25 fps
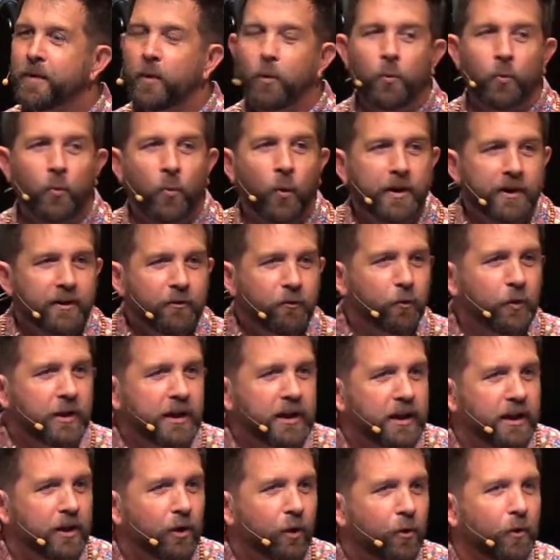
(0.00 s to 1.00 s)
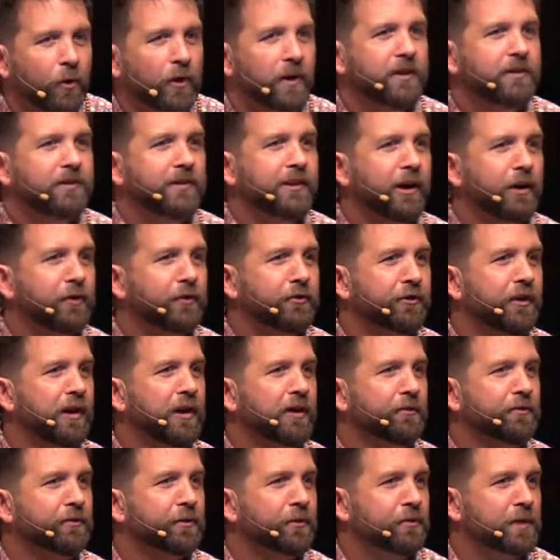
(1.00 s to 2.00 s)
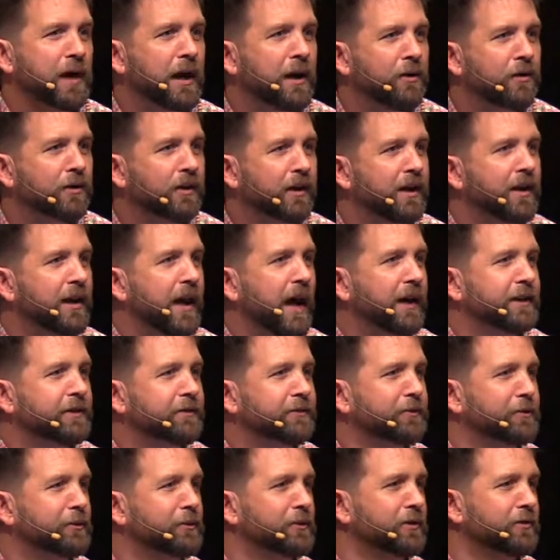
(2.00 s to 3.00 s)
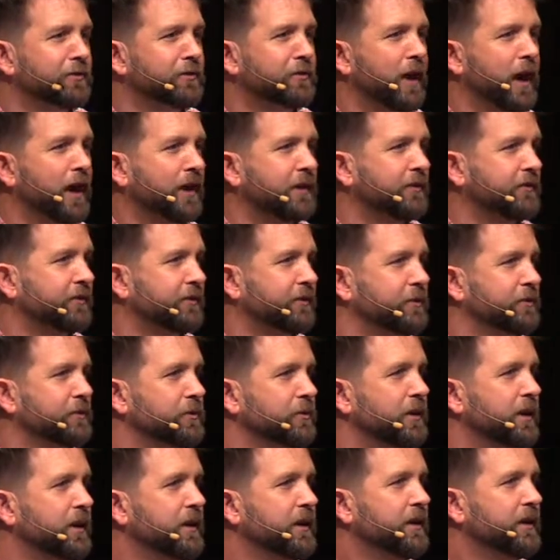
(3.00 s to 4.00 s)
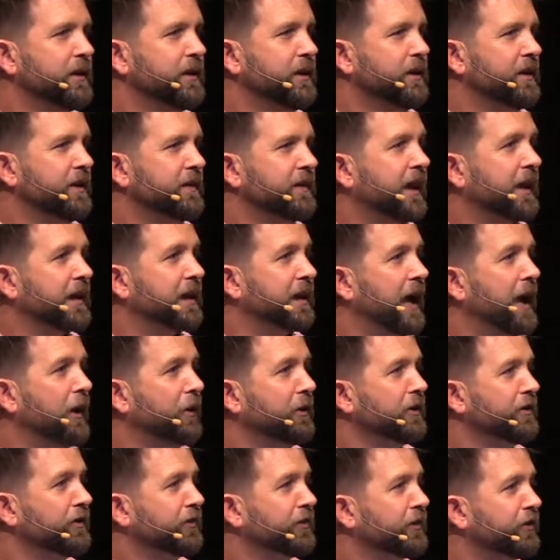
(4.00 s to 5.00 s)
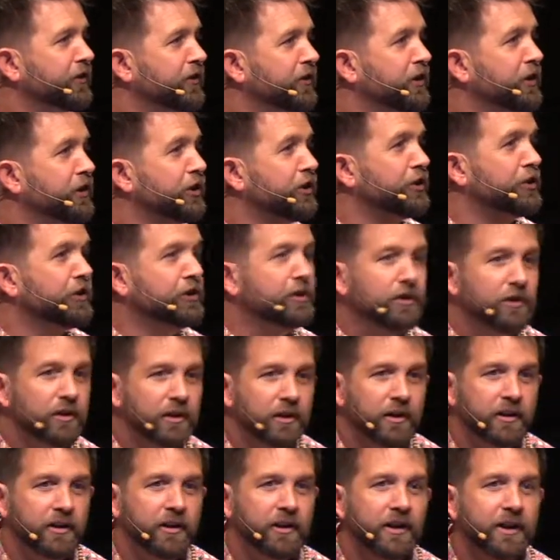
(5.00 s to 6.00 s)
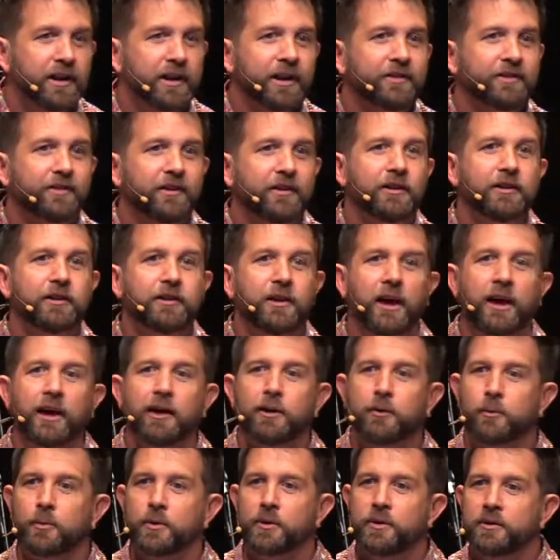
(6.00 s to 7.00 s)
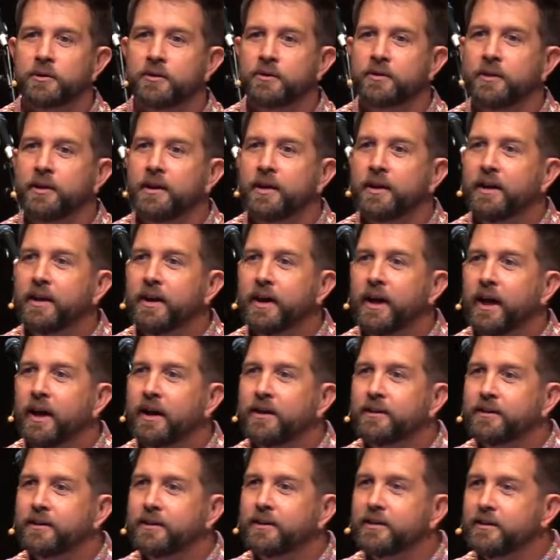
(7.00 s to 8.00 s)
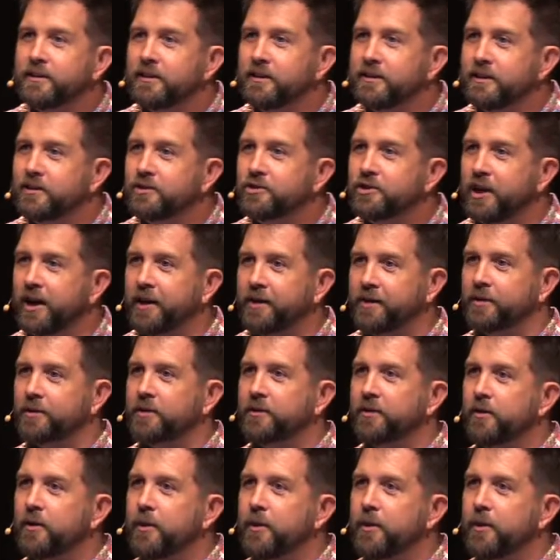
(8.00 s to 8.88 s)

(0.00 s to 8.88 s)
What if we oriented ourselves around an attitude of gratitude that allowed us to see the good that's in our world and in each other?